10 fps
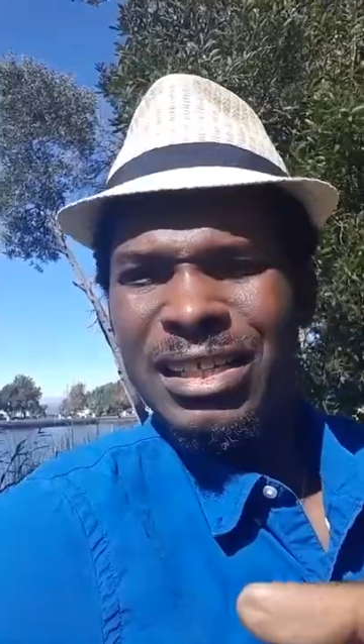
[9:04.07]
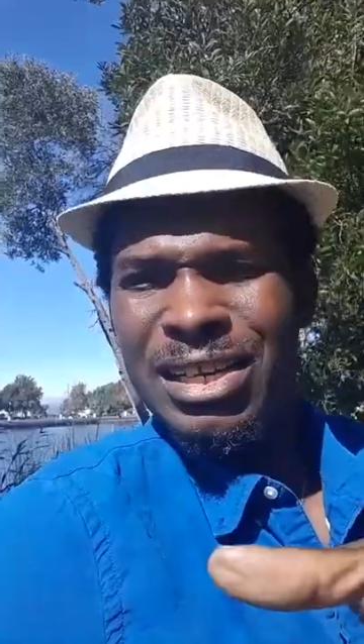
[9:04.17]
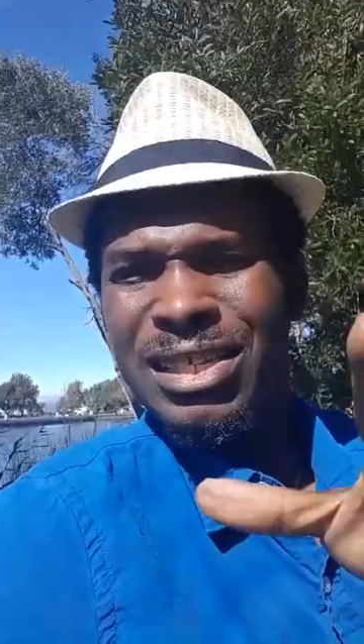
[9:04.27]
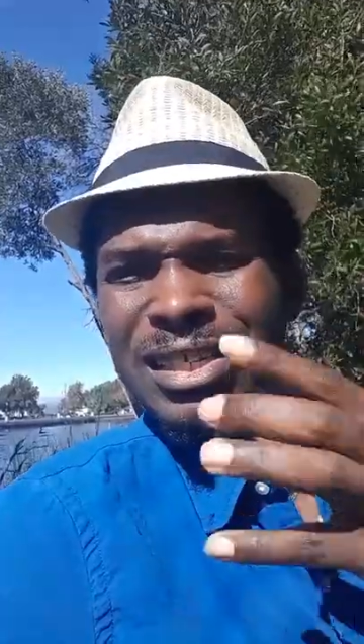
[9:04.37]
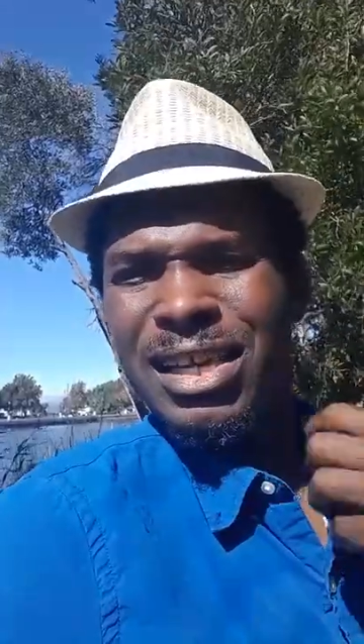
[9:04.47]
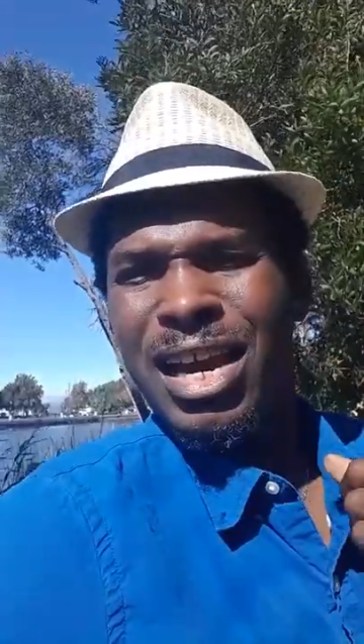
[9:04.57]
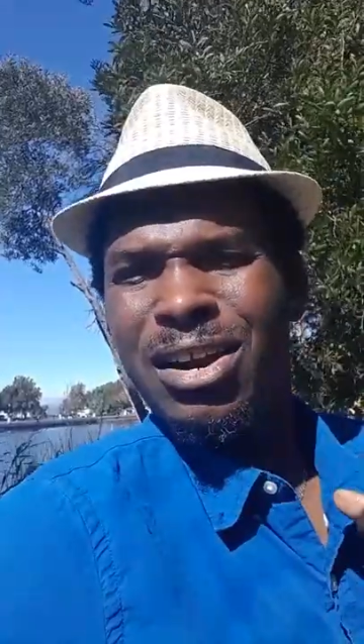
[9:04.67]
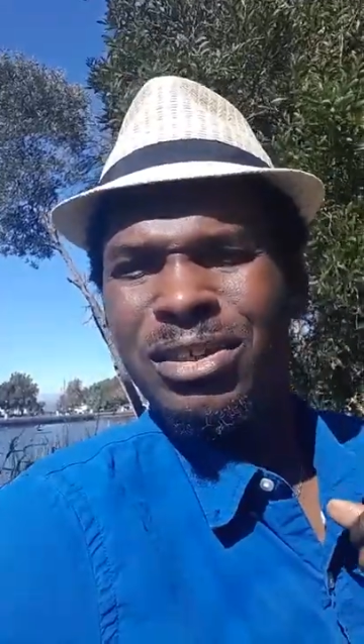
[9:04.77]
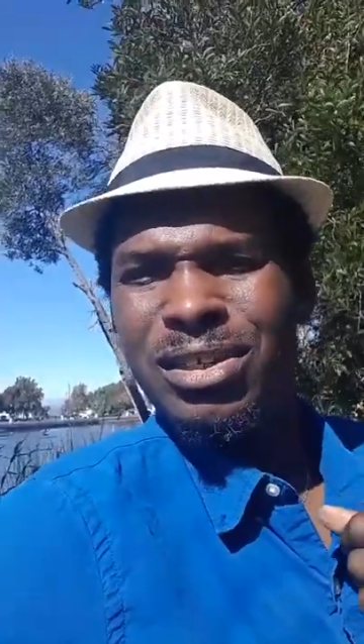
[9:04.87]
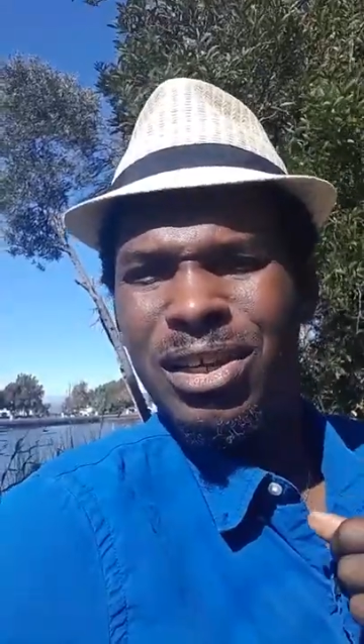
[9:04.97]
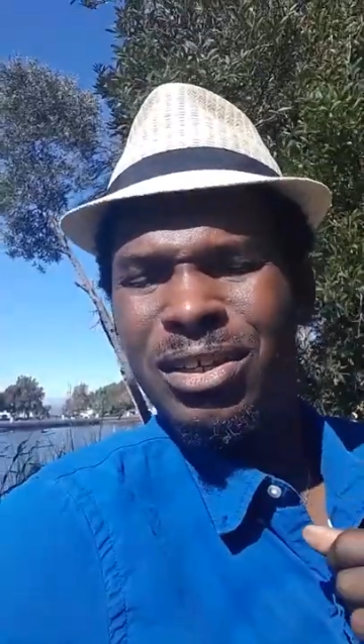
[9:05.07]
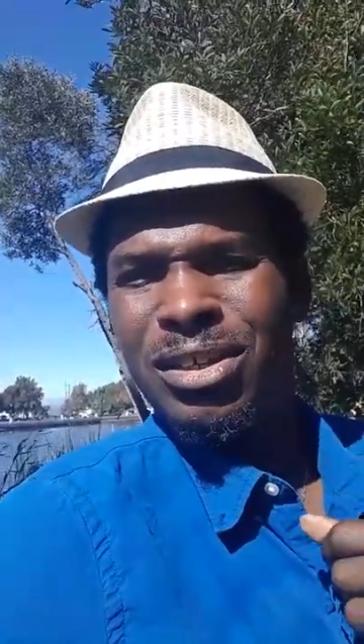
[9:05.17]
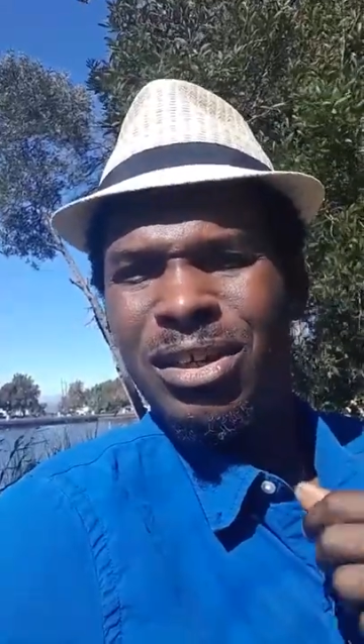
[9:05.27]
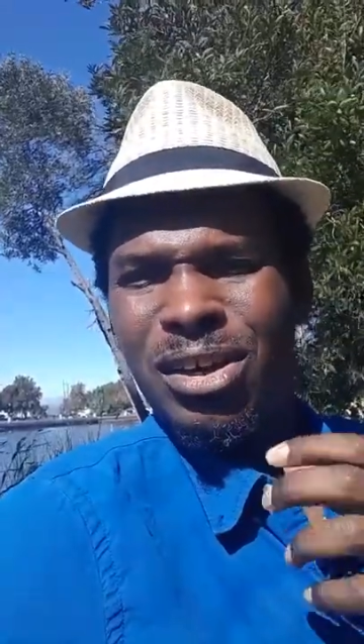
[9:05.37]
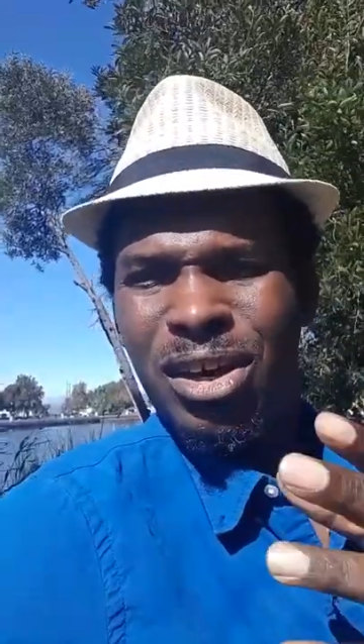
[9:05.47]
they scared to
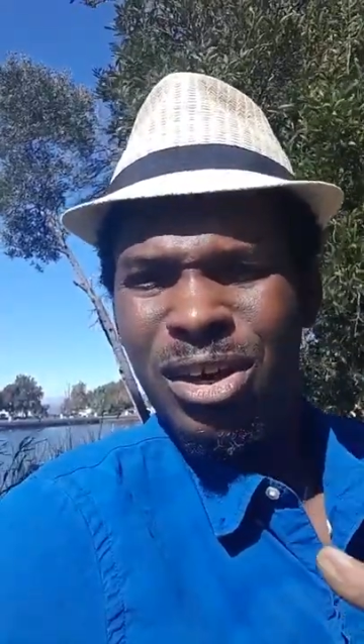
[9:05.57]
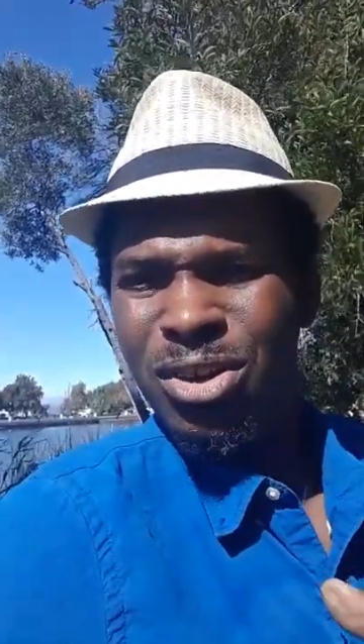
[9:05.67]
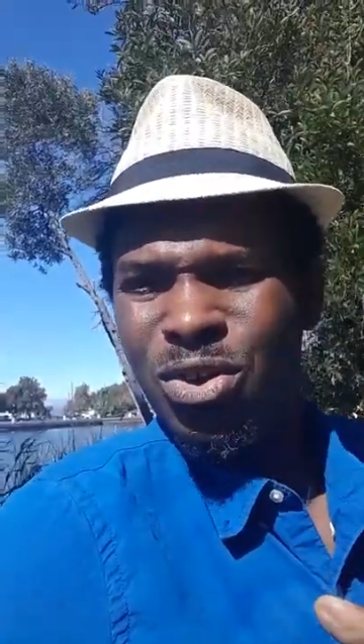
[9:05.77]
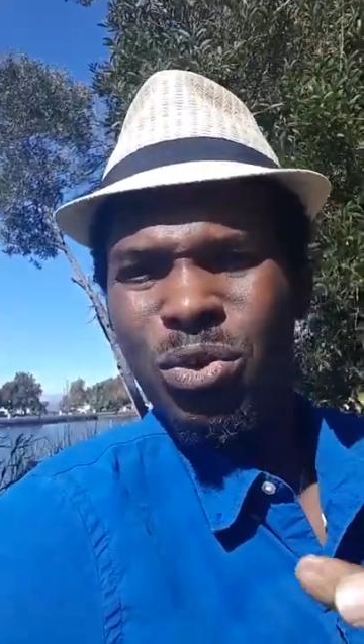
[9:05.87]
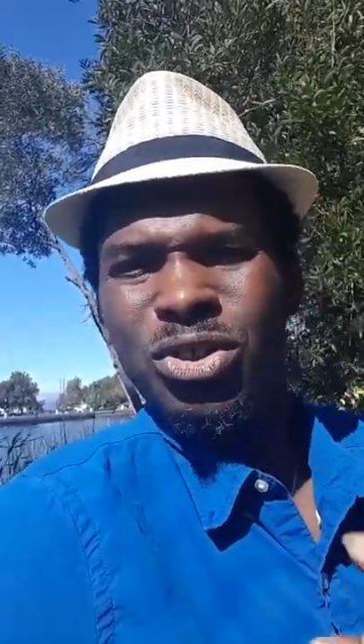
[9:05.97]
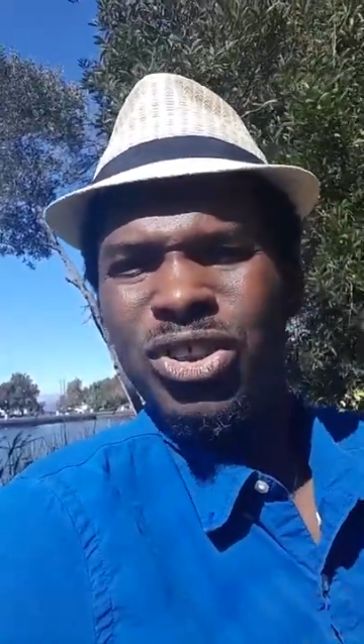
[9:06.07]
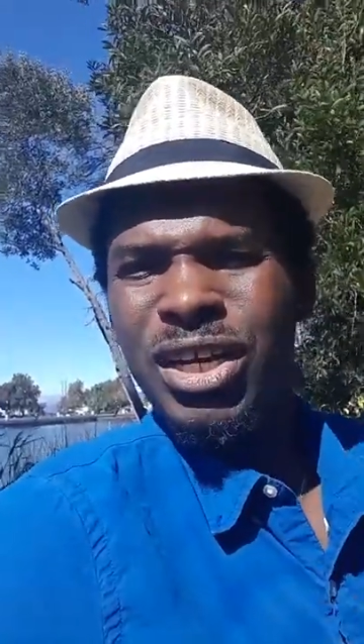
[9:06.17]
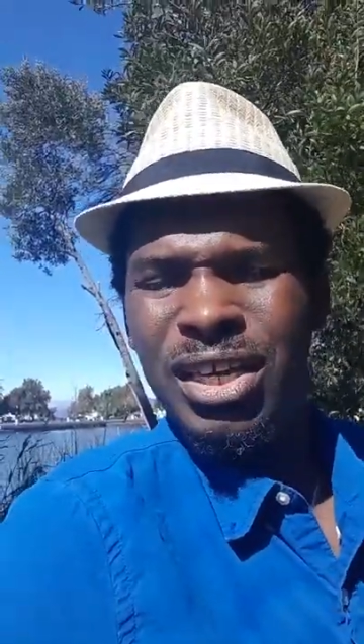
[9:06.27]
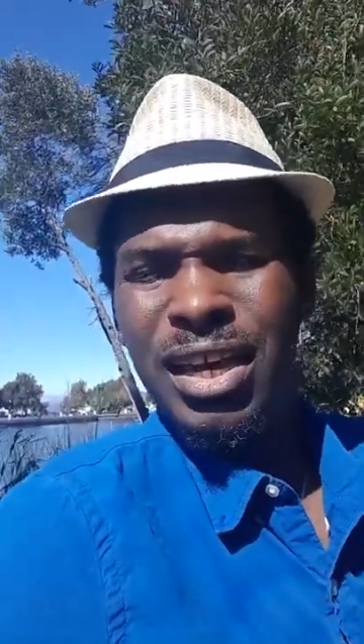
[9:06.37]
hug you or shake